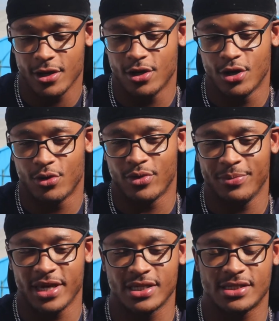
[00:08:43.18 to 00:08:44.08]

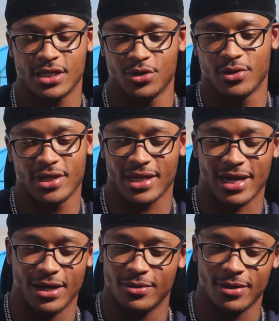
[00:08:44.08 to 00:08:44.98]
with me continually,
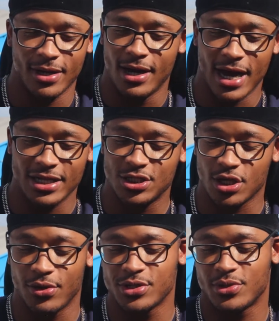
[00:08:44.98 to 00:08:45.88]
like I
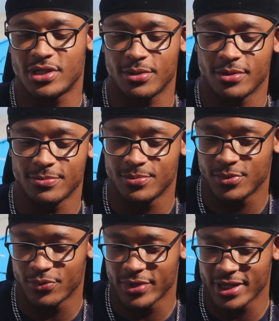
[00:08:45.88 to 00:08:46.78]
just always want to
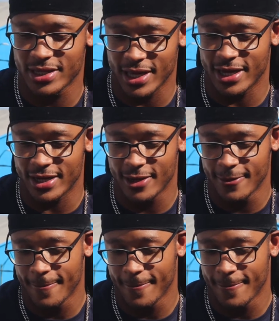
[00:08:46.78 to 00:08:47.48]
really like